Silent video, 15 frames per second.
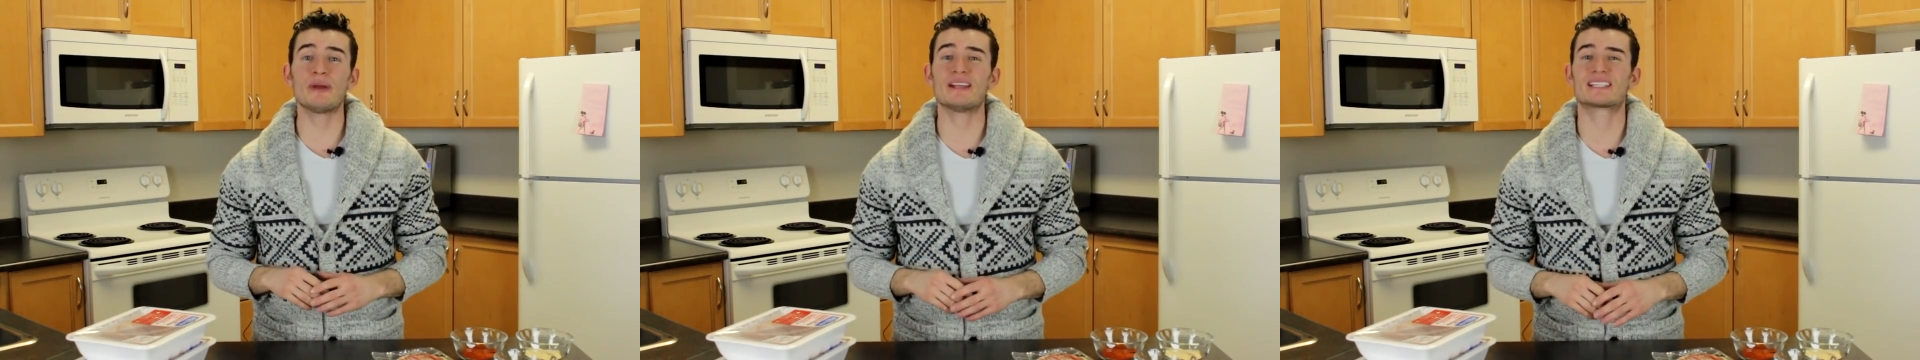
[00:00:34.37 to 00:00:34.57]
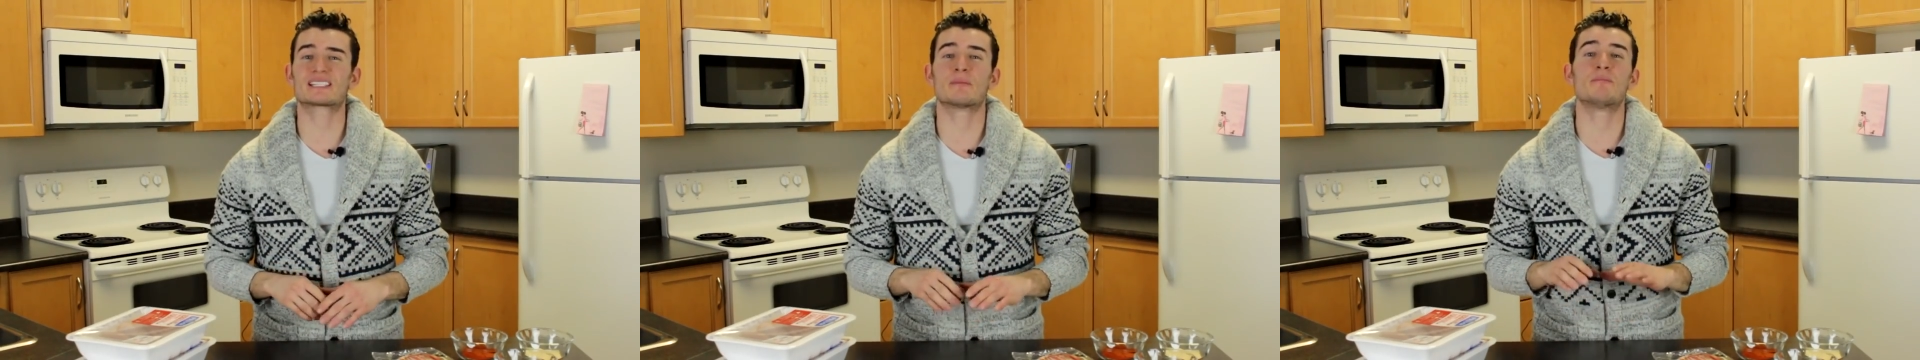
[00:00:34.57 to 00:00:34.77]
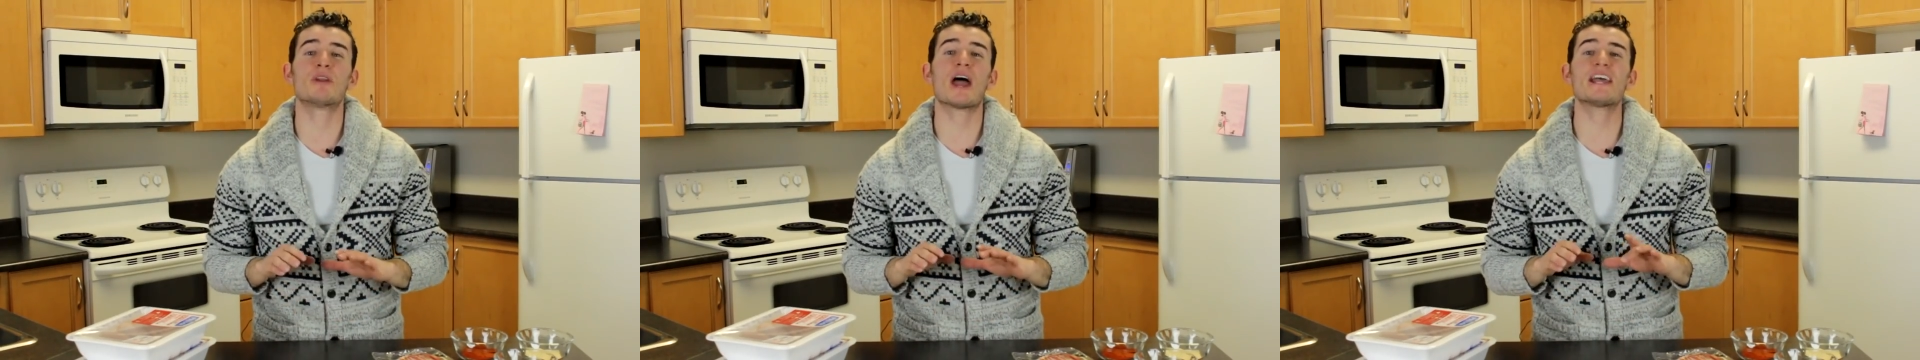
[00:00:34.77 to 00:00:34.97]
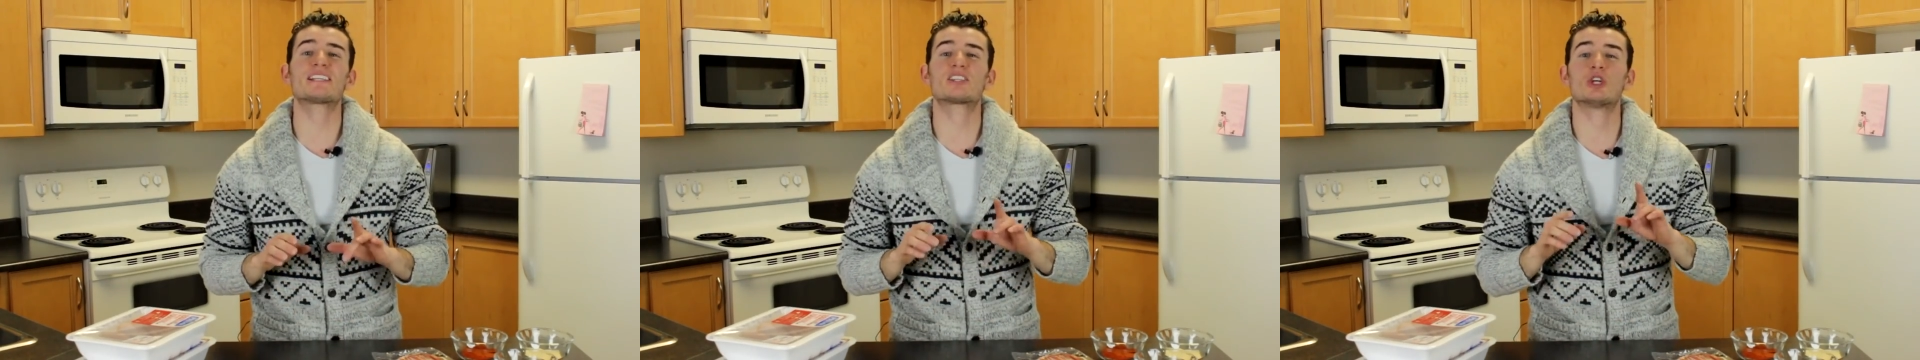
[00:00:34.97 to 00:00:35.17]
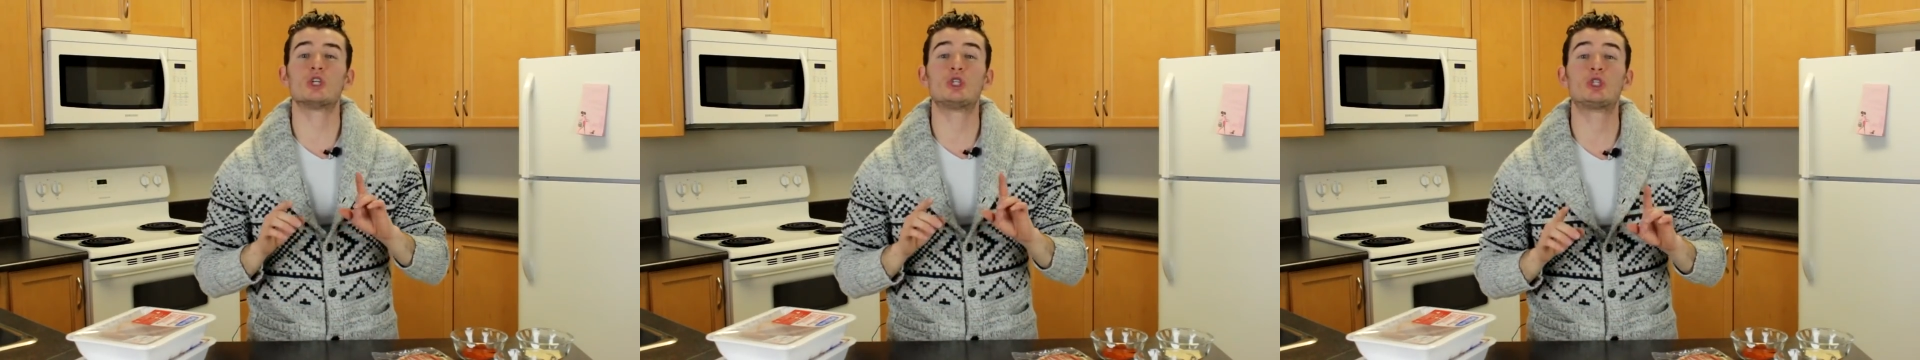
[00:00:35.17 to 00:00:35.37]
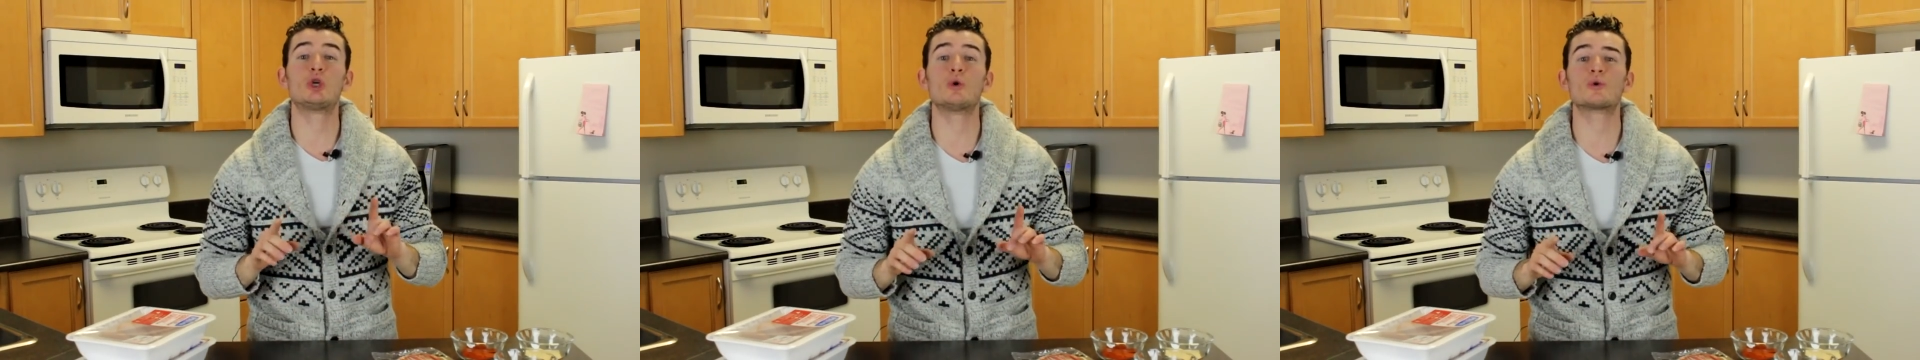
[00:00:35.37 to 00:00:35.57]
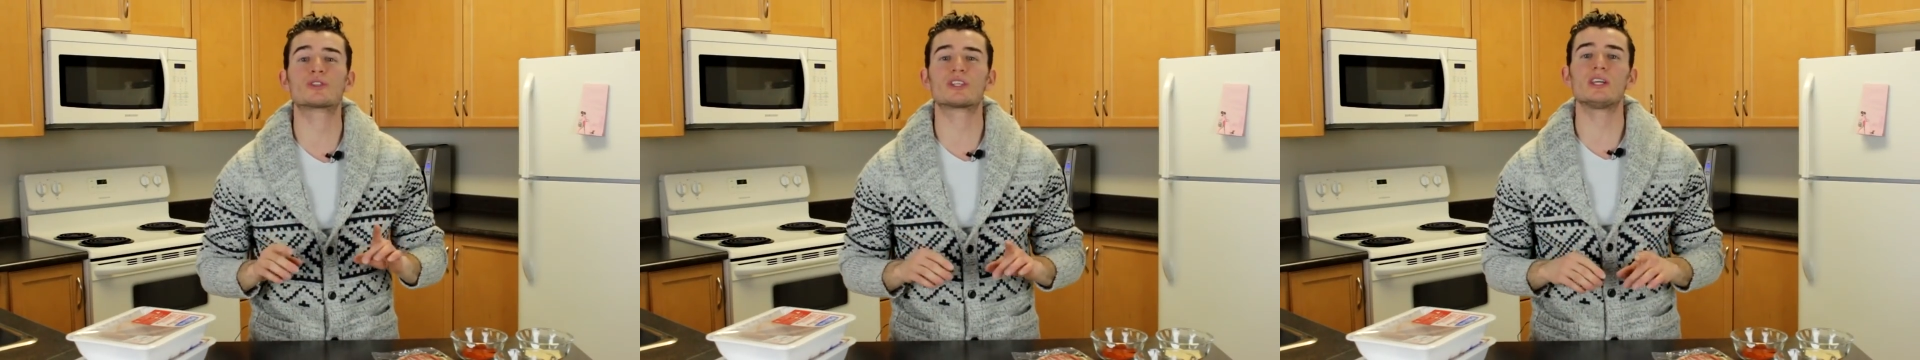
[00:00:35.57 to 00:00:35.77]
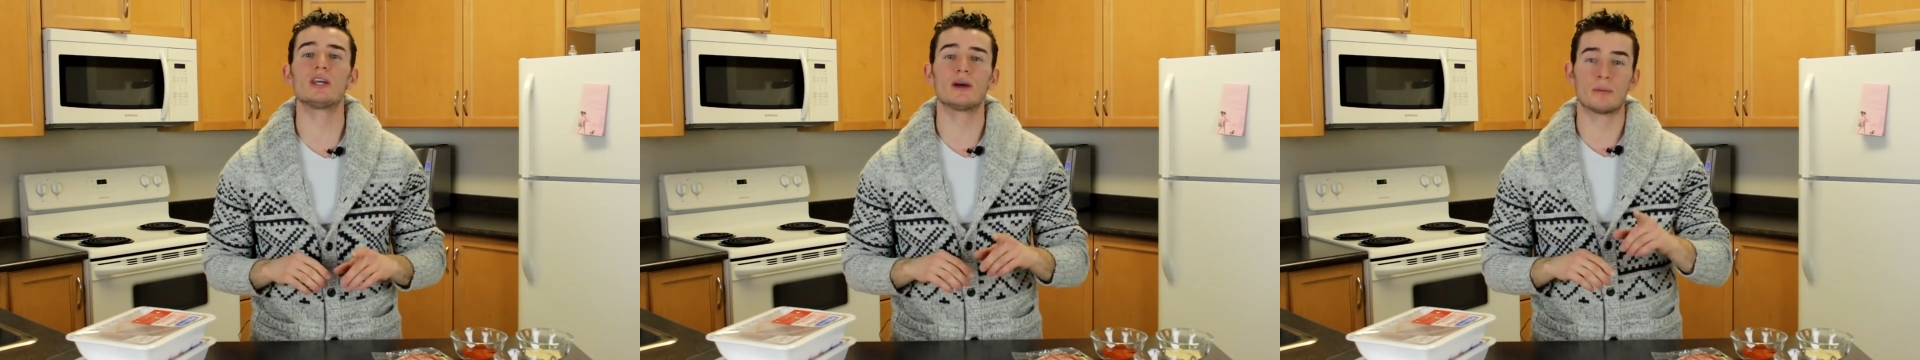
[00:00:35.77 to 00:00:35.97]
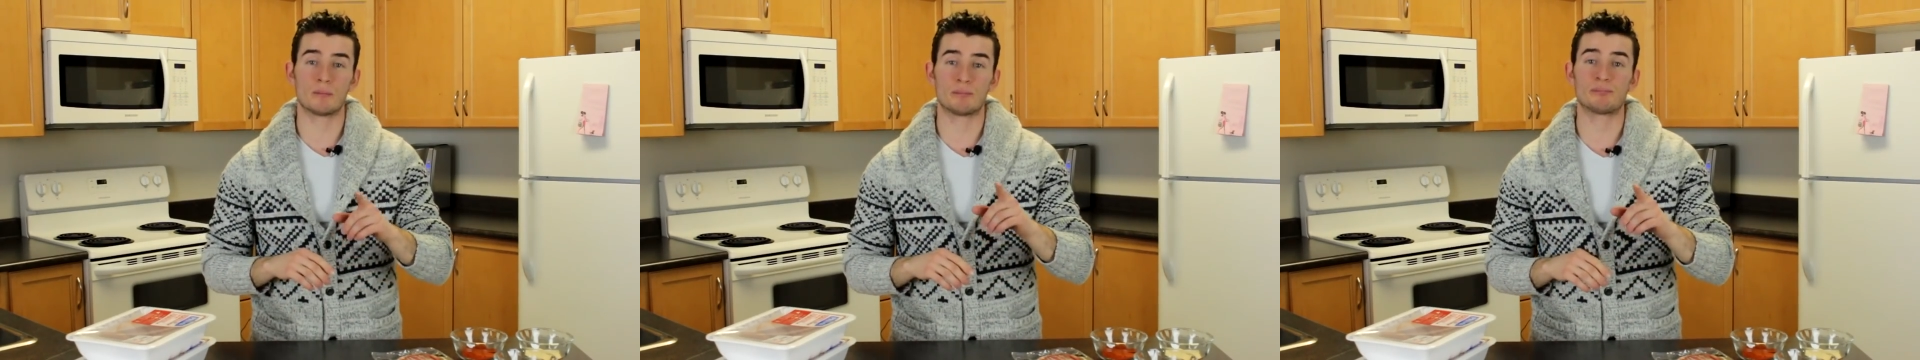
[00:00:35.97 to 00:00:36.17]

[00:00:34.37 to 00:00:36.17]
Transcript: it in some nice juicy